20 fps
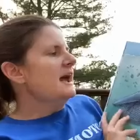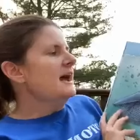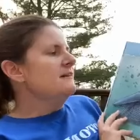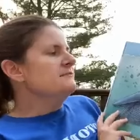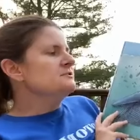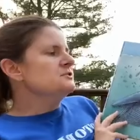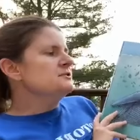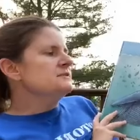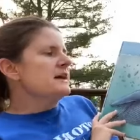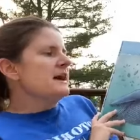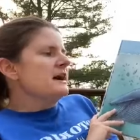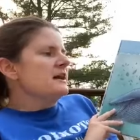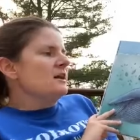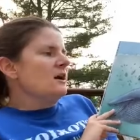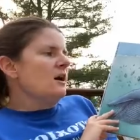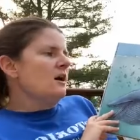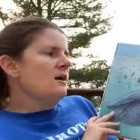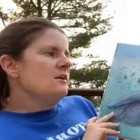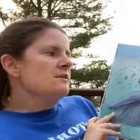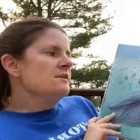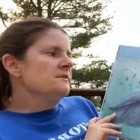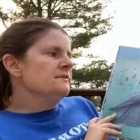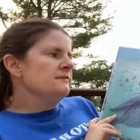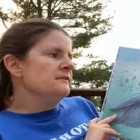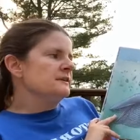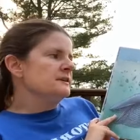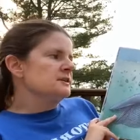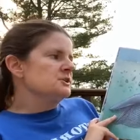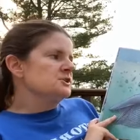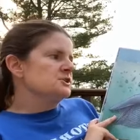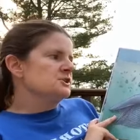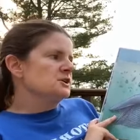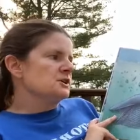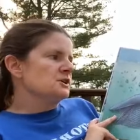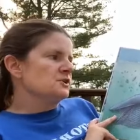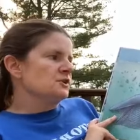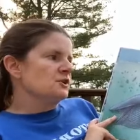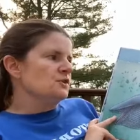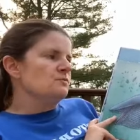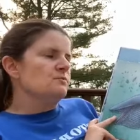After that, all the fish
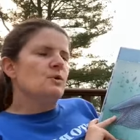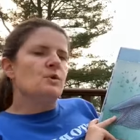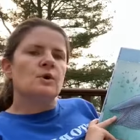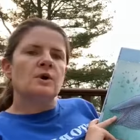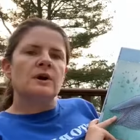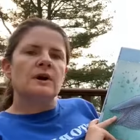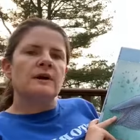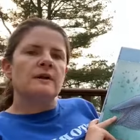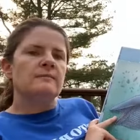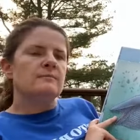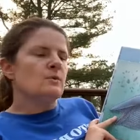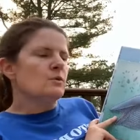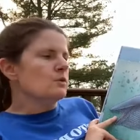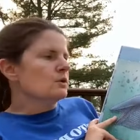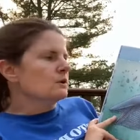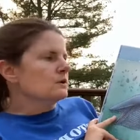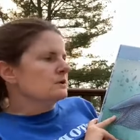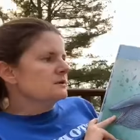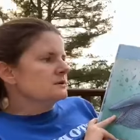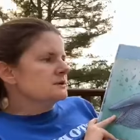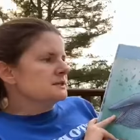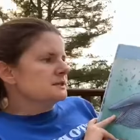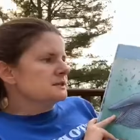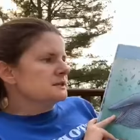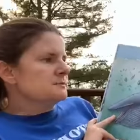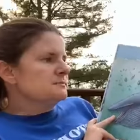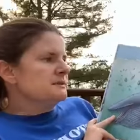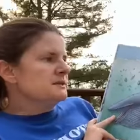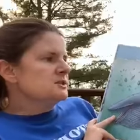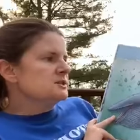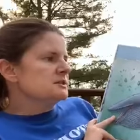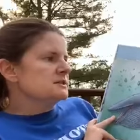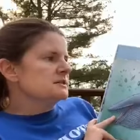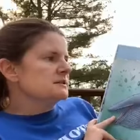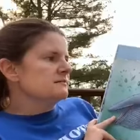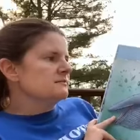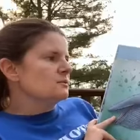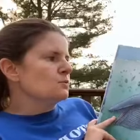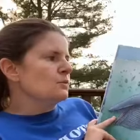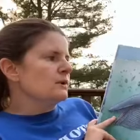grew more and more
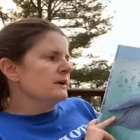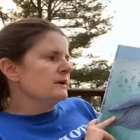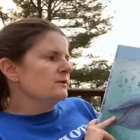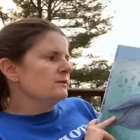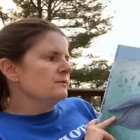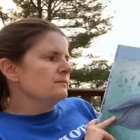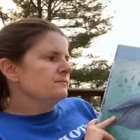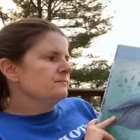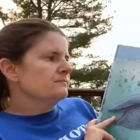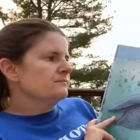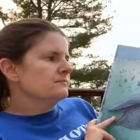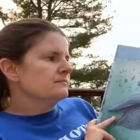suspicious of the whale.